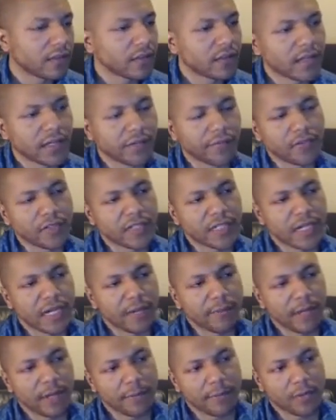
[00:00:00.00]
every time
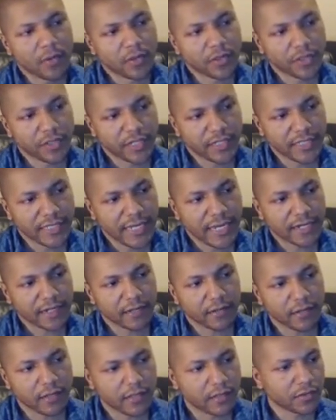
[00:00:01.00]
I push an attack.
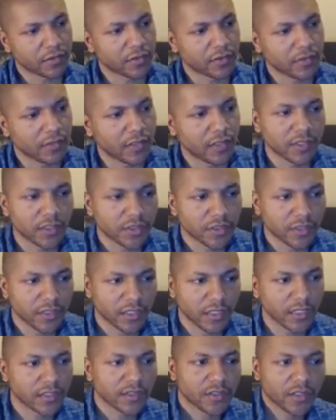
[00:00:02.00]
Launch, launch,
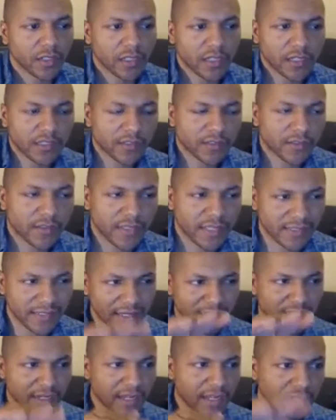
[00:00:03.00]
launch, launch. So that's
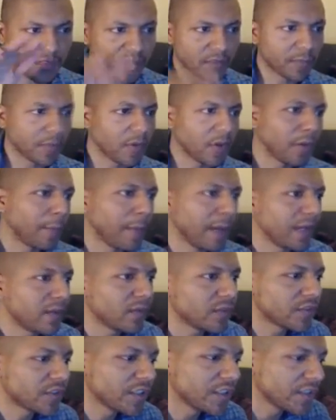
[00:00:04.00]
that kind of small
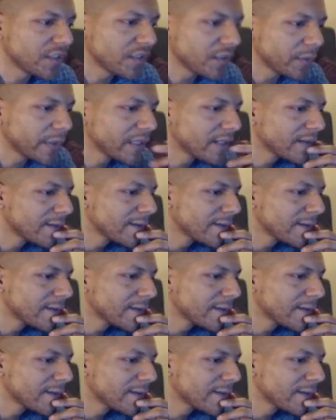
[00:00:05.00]
bounce she's doing.